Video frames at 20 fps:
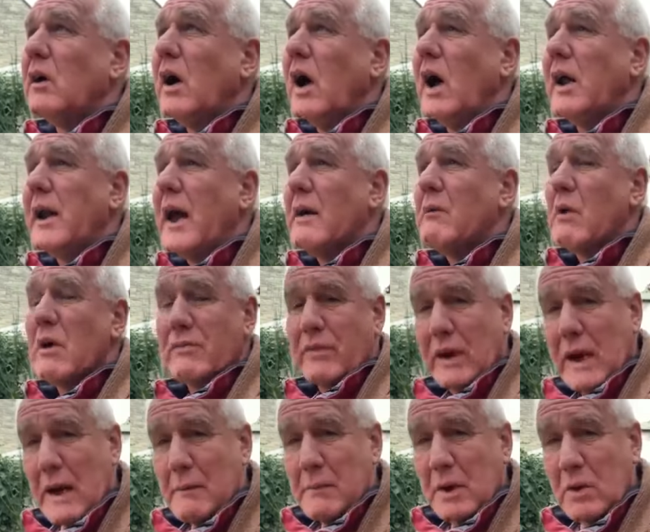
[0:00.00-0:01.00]
ain't that worth a
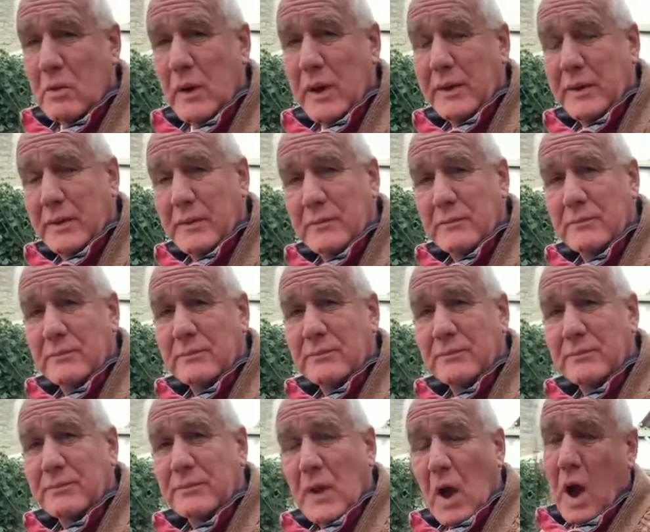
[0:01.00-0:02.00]
couple of quid?
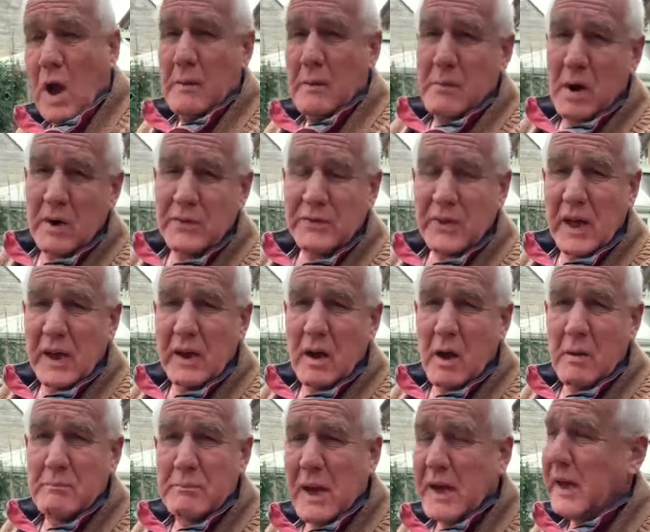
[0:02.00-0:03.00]
I might sound like
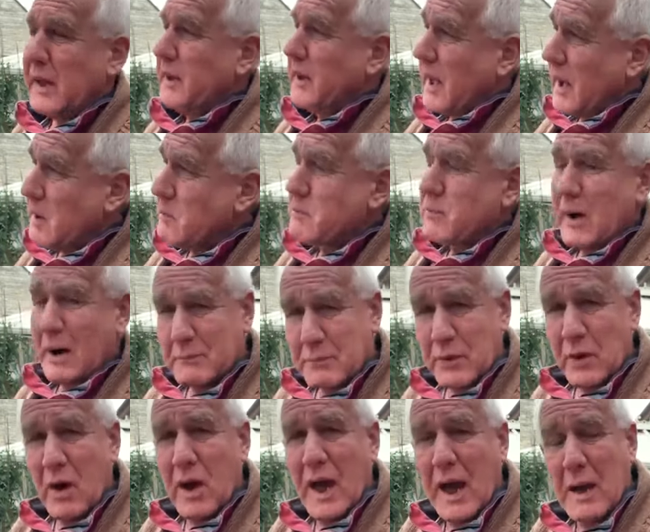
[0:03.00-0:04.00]
I'm begging now, perhaps
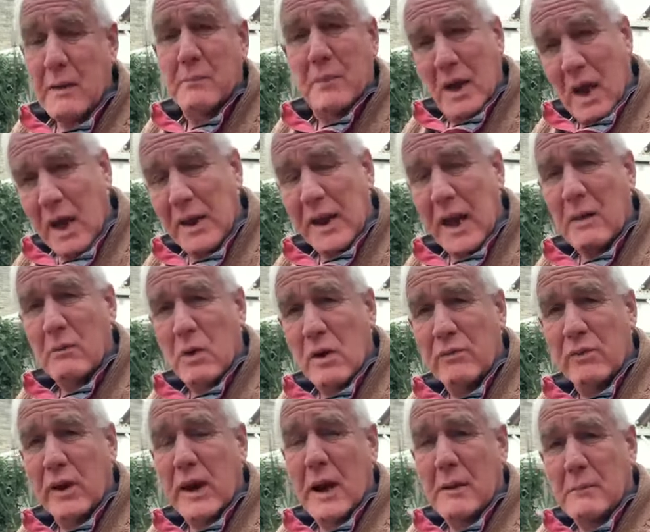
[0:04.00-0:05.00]
I am. Ain't that worth
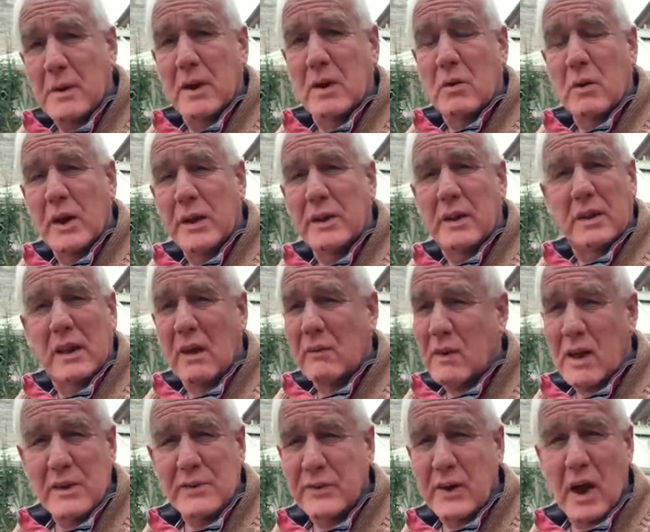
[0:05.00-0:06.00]
a couple of quid? Don't
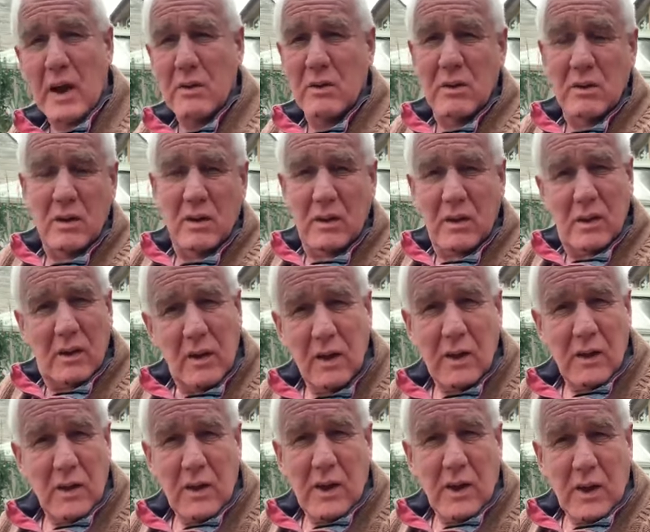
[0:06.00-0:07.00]
let us go
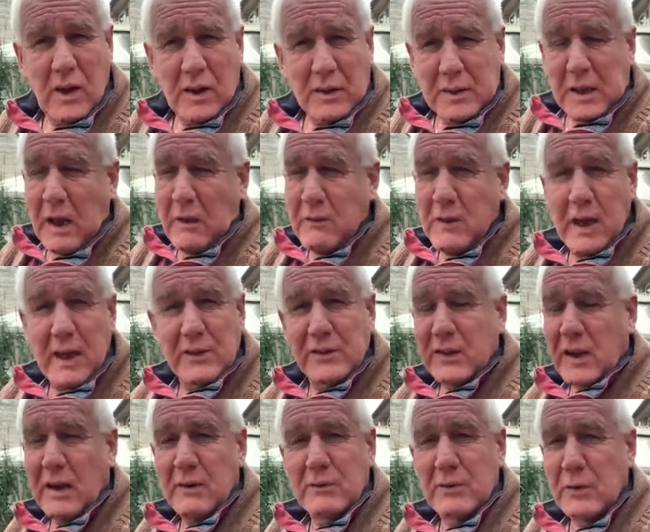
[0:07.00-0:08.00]
don't let us
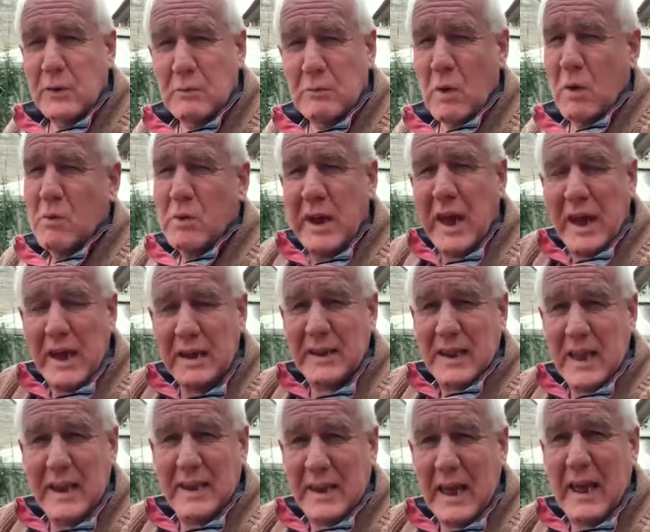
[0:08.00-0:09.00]
go to the wall. Get in
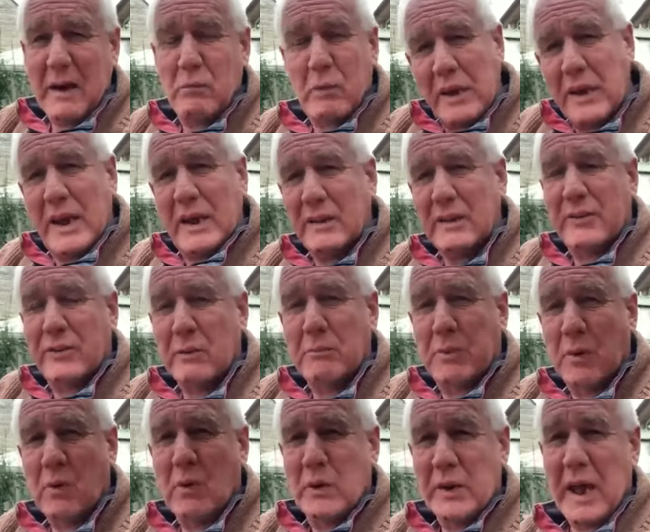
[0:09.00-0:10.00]
there now. We need the
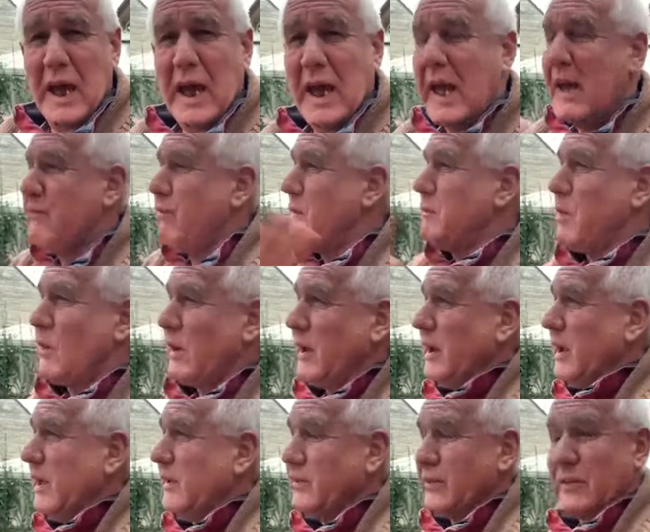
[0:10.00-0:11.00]
support now. Everybody
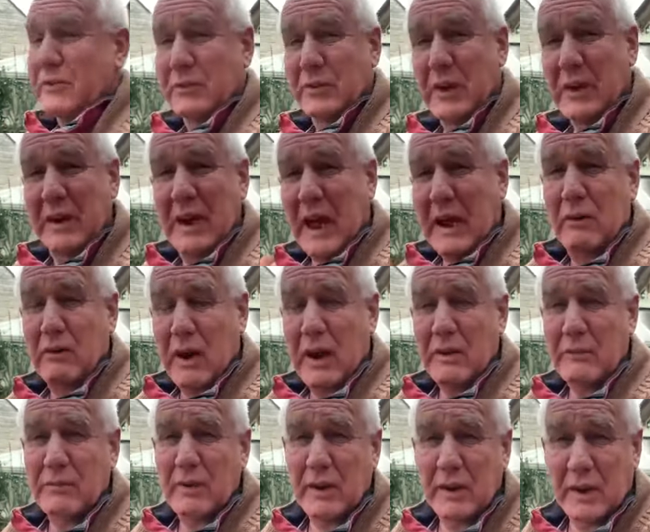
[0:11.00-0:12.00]
needs to see that
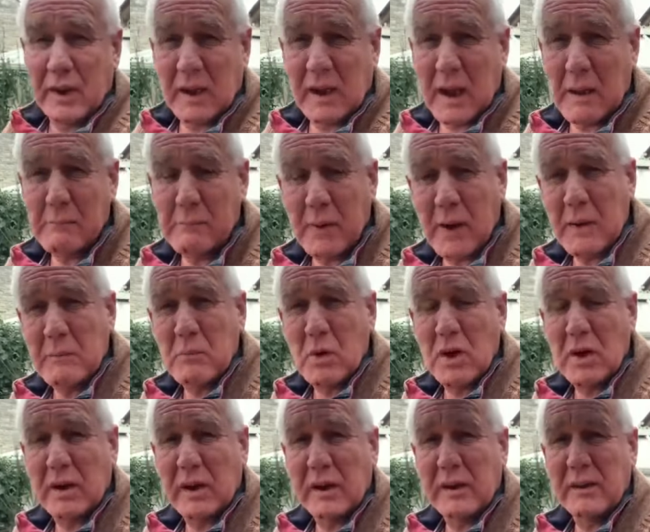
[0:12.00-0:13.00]
crowdfunding campaign
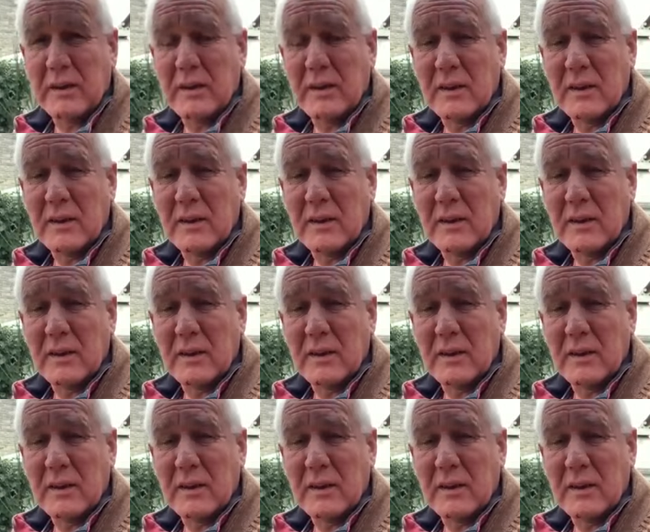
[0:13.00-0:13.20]
working.